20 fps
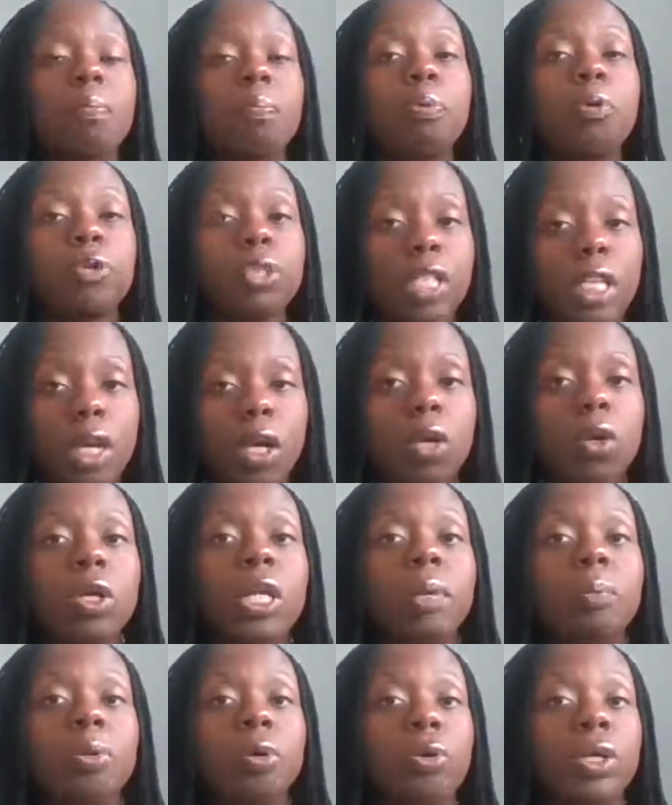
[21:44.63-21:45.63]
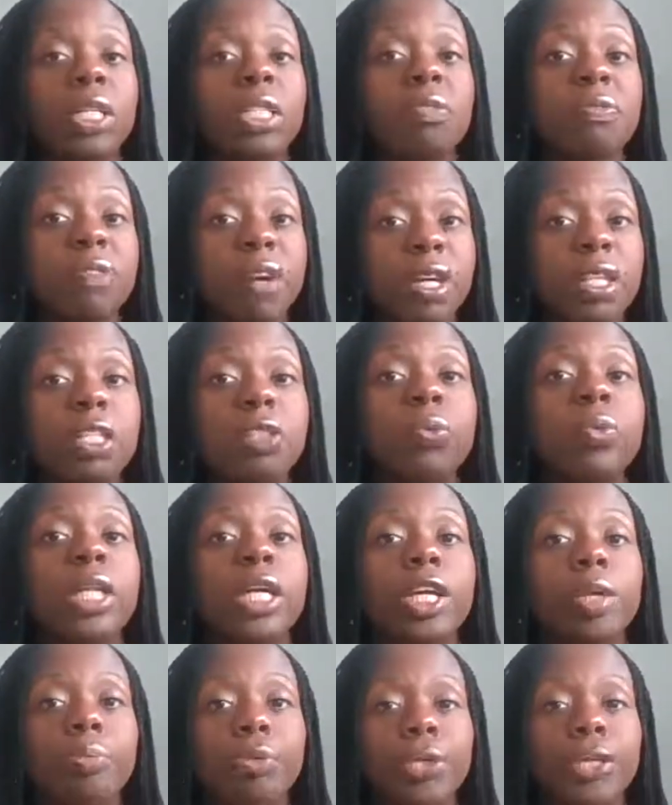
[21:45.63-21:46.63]
putting employees first when
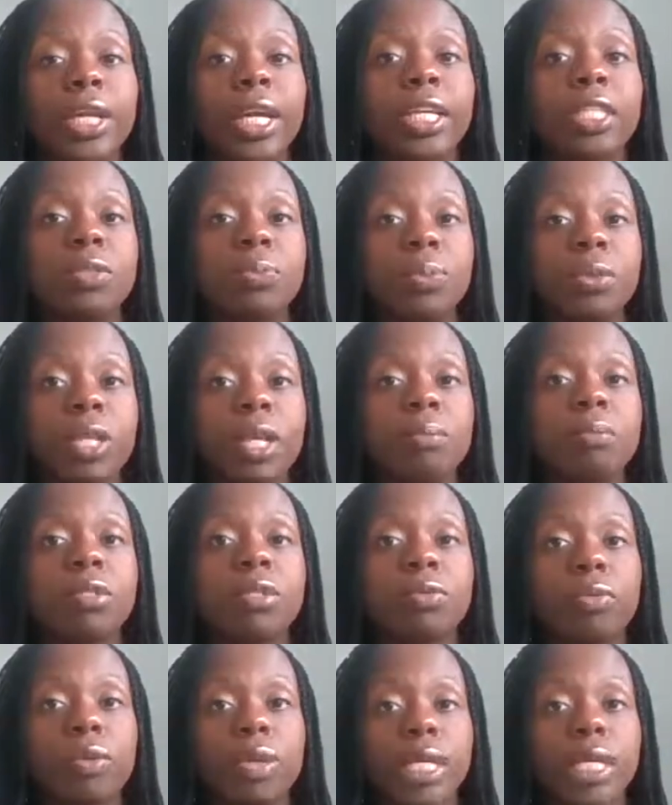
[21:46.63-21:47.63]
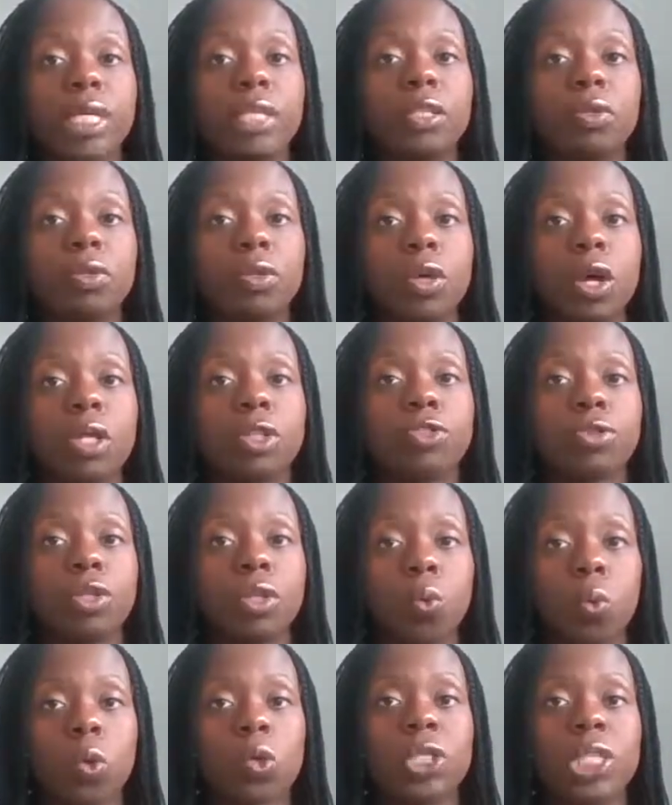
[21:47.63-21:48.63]
they're communicating with them, so really answering
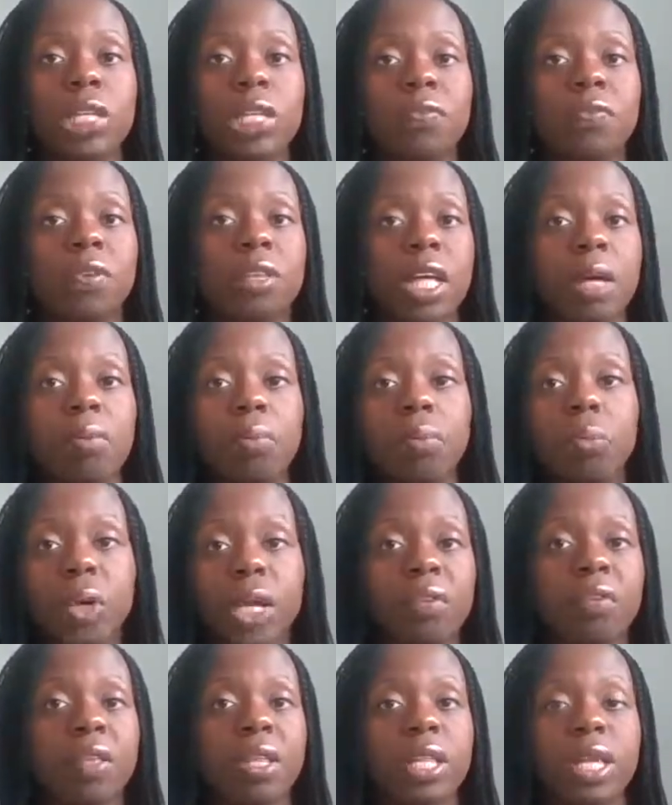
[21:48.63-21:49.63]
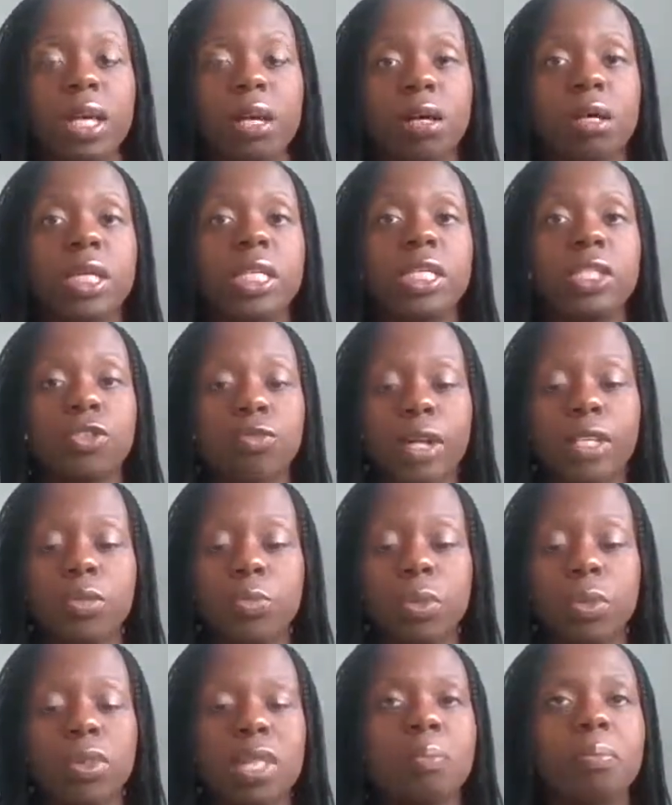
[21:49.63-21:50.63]
the what's in it for them whenever they are
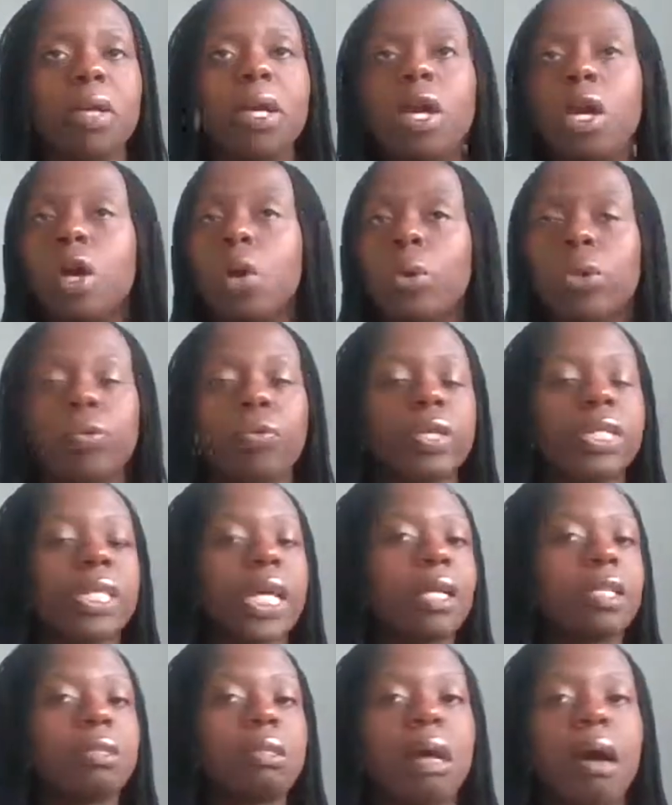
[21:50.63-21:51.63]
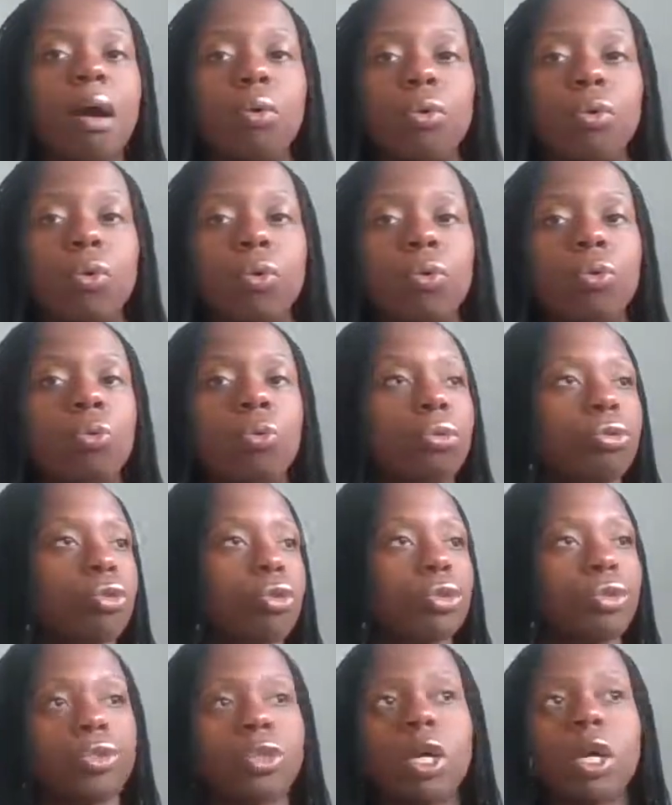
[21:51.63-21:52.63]
interacting with them, whether it's at a town hall or
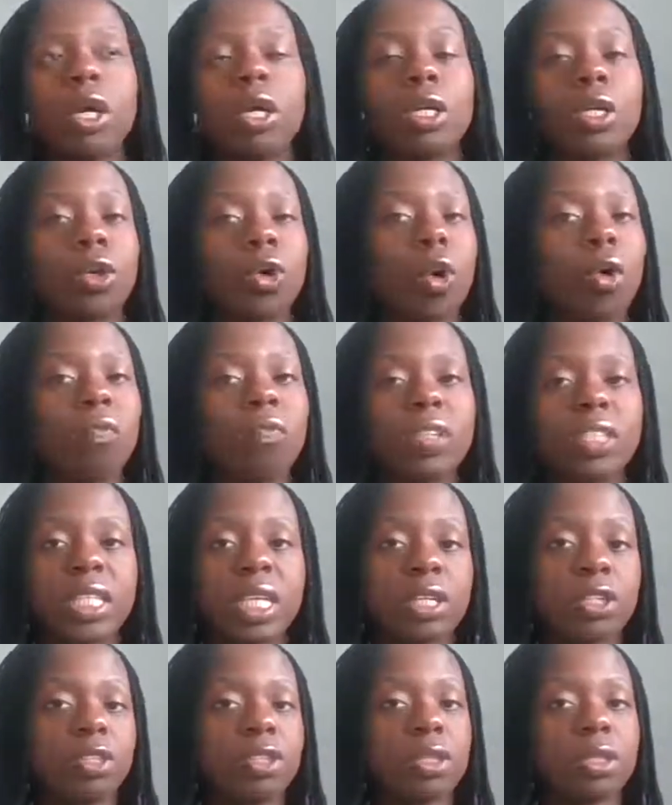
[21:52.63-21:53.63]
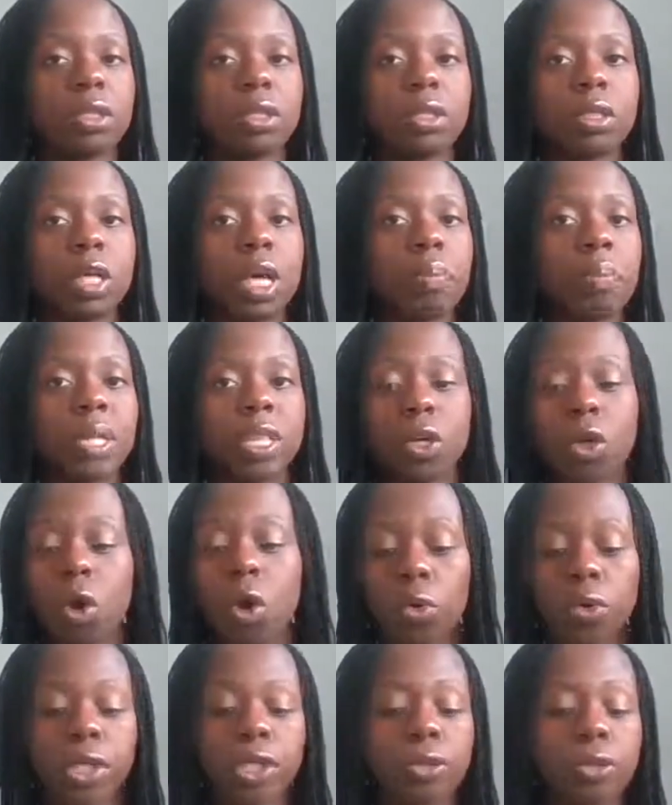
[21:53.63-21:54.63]
just conversations in the
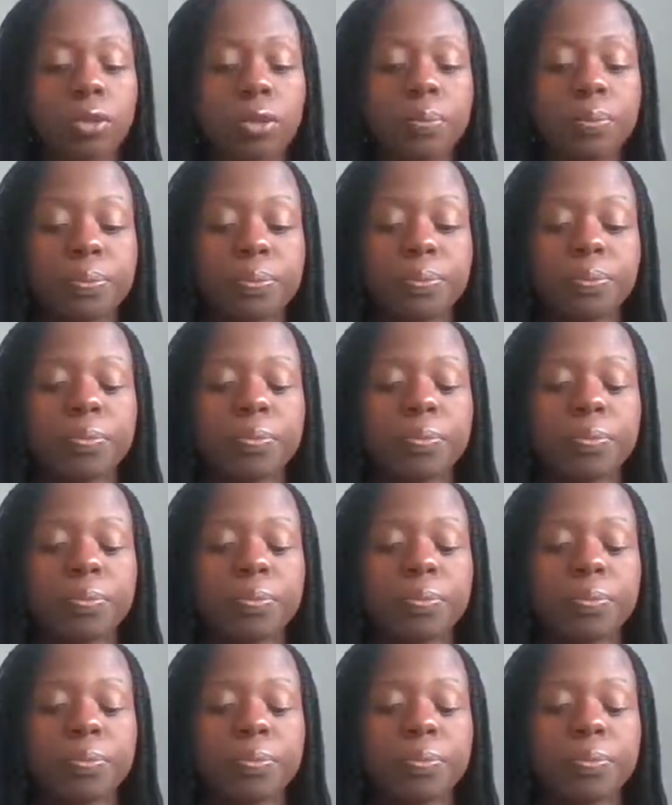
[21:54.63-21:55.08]
corridor,